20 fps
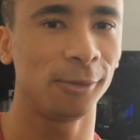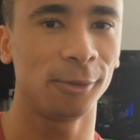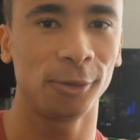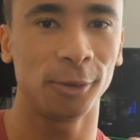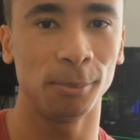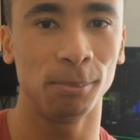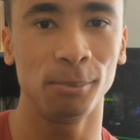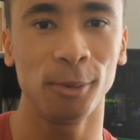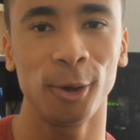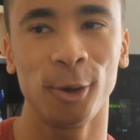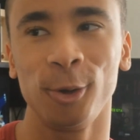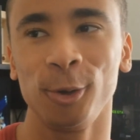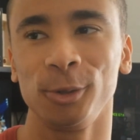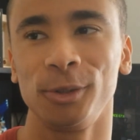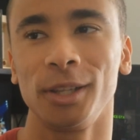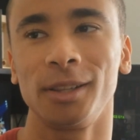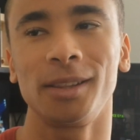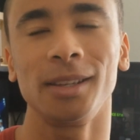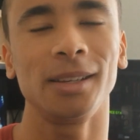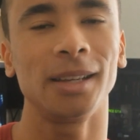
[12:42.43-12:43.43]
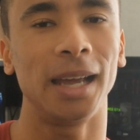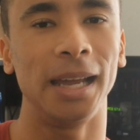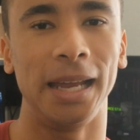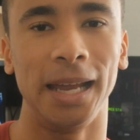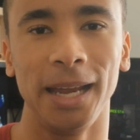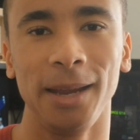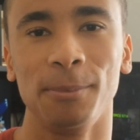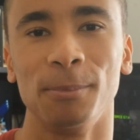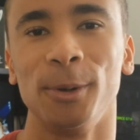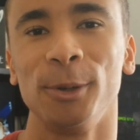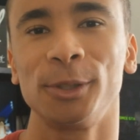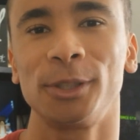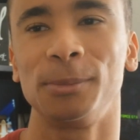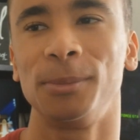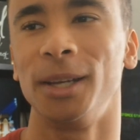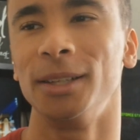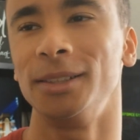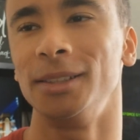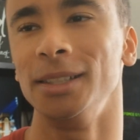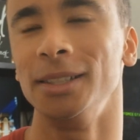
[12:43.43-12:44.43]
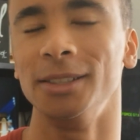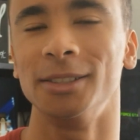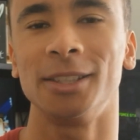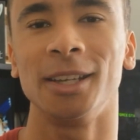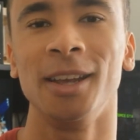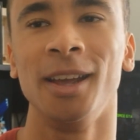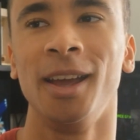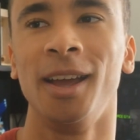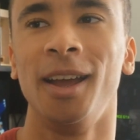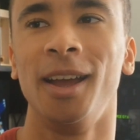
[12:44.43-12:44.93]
the thing I hate most about these.